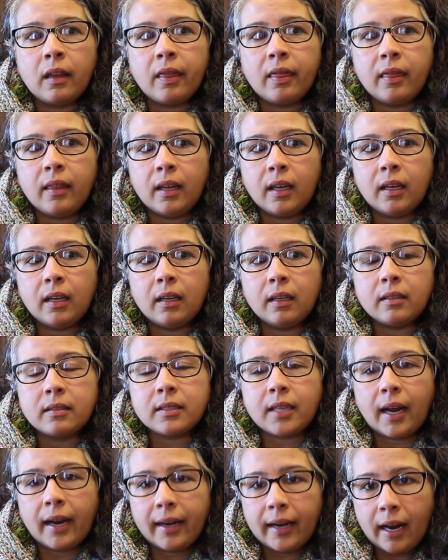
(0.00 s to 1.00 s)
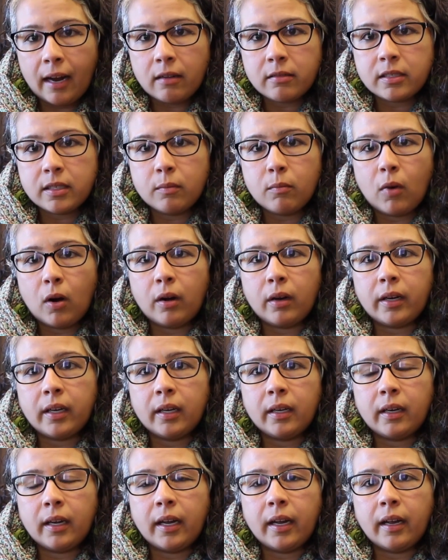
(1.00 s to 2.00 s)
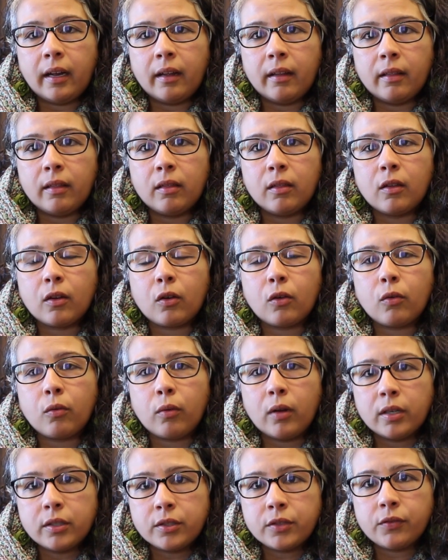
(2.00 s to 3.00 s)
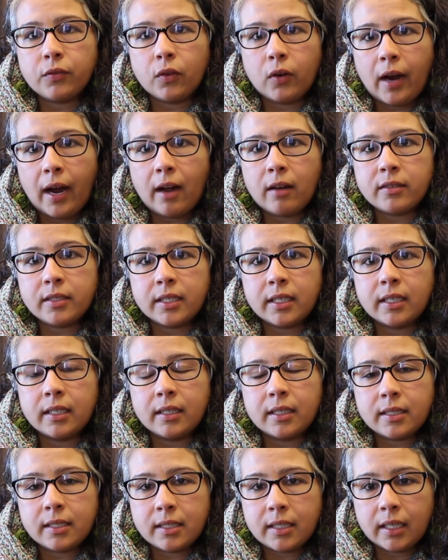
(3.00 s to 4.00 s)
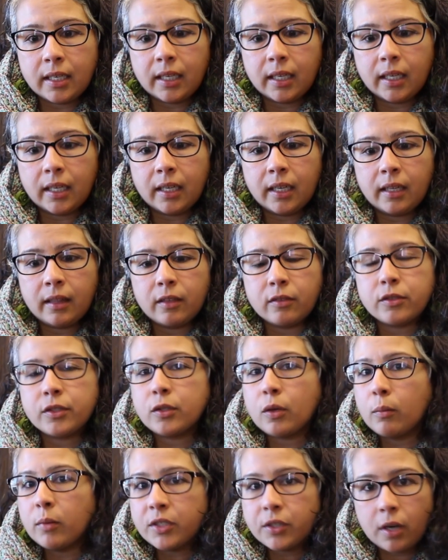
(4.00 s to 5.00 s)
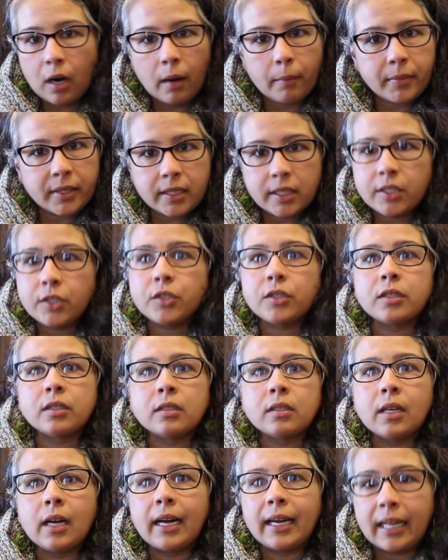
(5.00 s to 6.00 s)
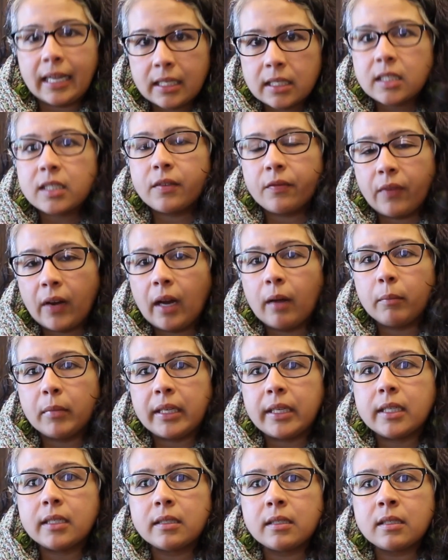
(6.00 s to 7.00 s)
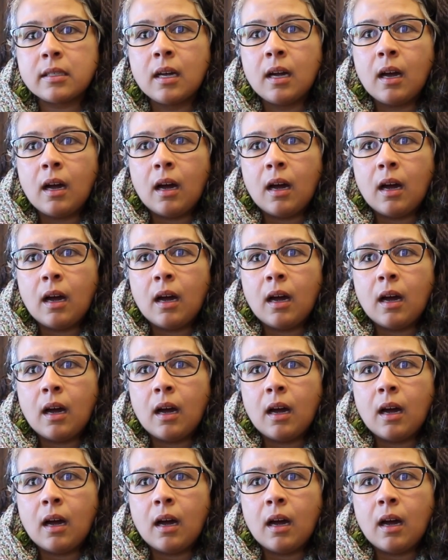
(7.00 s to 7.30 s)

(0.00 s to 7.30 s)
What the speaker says: the tight housing market and the crunch for housing in the city, there's so much competition against families